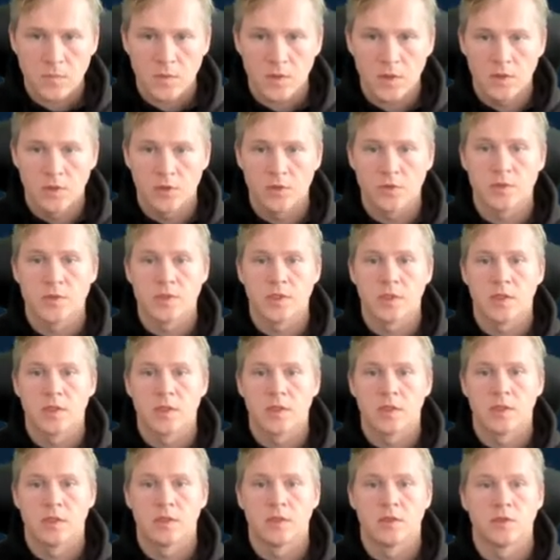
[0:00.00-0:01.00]
using
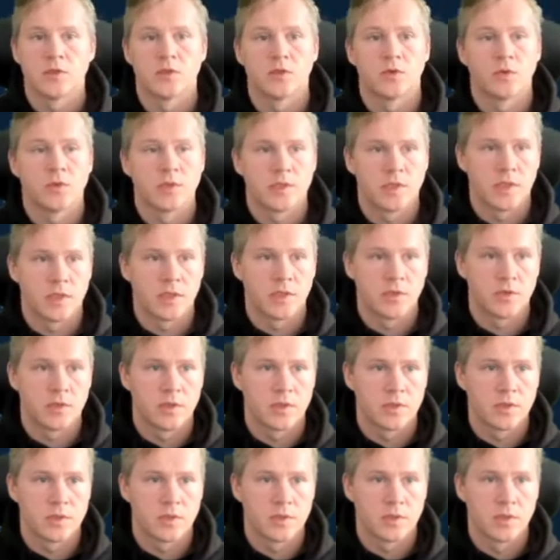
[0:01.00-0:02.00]
source
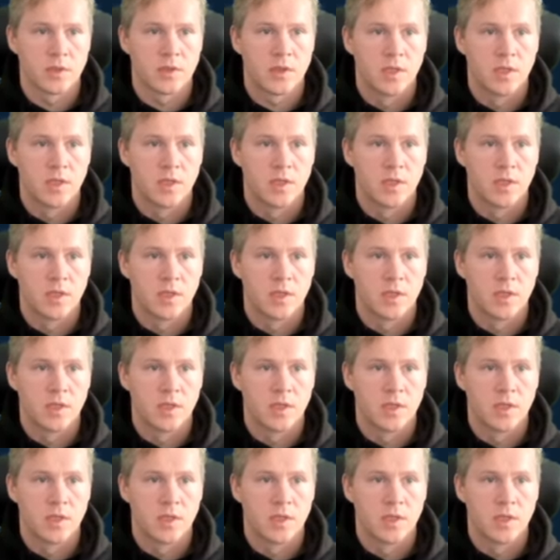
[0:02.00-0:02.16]
addresses.